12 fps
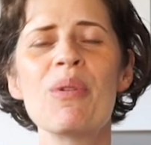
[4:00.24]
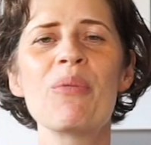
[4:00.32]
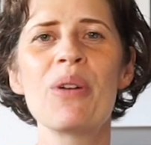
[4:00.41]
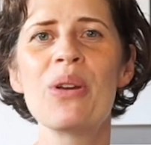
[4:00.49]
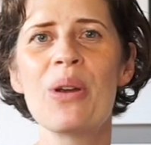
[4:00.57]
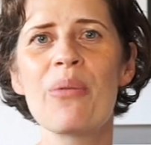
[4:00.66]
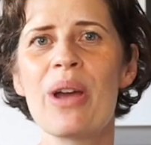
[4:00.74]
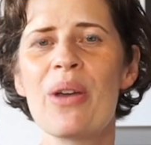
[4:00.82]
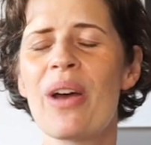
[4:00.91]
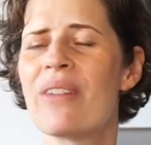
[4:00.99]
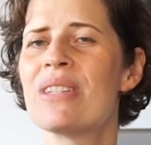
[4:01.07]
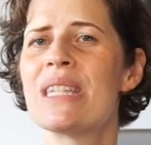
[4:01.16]
been wondering why you
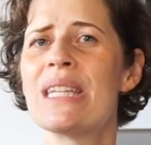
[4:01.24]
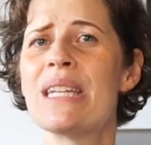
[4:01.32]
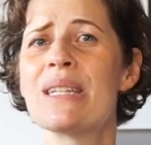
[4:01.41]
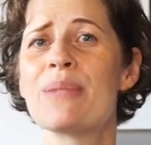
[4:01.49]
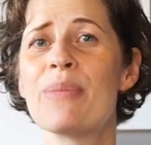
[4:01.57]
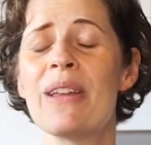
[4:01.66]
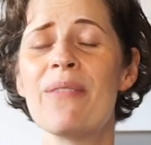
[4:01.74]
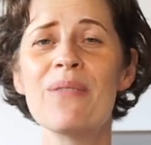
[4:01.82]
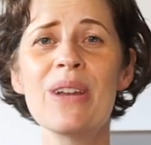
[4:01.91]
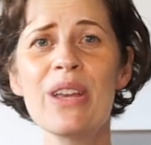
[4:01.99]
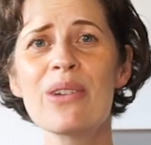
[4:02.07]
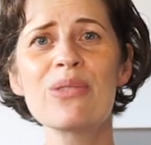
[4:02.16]
haven't seen as many
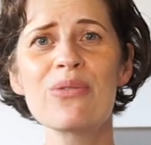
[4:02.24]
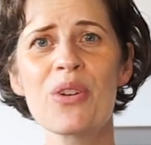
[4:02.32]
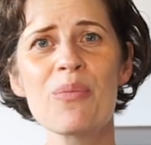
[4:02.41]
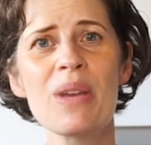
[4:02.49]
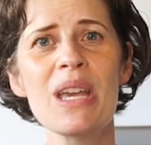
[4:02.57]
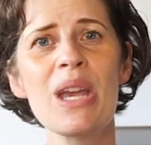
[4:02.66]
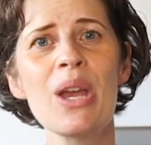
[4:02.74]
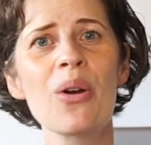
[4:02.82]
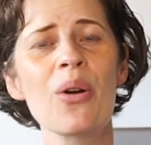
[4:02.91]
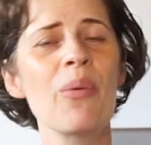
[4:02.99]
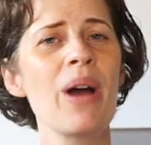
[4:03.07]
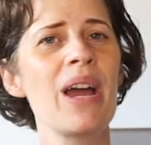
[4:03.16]
videos from me
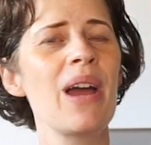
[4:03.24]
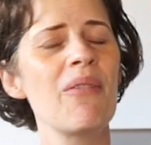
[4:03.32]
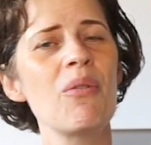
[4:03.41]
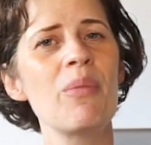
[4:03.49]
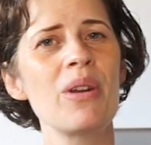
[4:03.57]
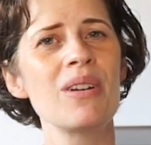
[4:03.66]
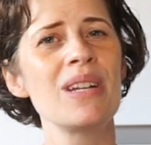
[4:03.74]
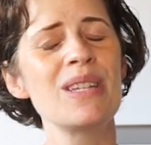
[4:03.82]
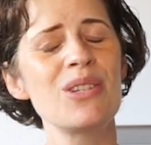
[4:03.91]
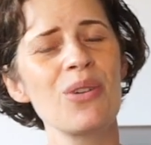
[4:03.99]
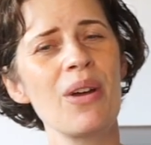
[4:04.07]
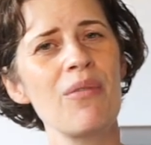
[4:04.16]
or why I haven't been on
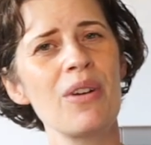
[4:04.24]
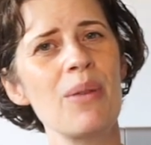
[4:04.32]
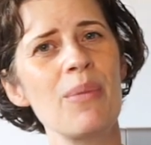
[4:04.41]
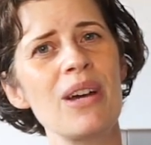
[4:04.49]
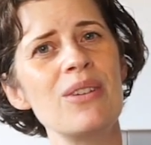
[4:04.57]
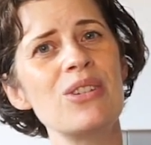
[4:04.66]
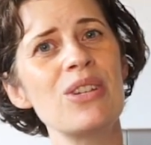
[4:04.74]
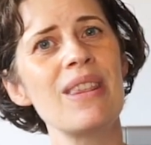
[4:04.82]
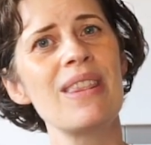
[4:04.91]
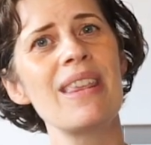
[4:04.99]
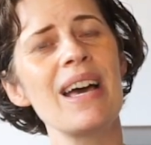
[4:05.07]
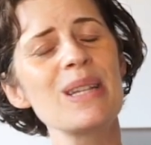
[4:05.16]
Instagram very much,
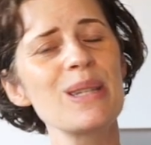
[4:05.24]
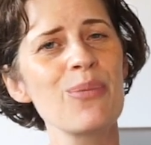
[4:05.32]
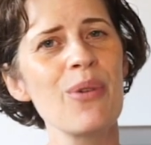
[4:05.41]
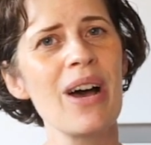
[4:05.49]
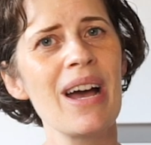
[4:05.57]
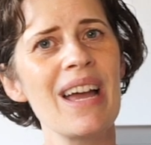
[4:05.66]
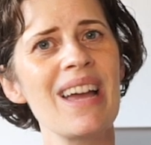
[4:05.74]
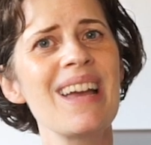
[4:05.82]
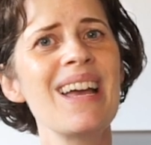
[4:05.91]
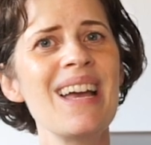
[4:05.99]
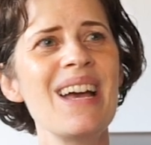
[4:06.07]
that's why.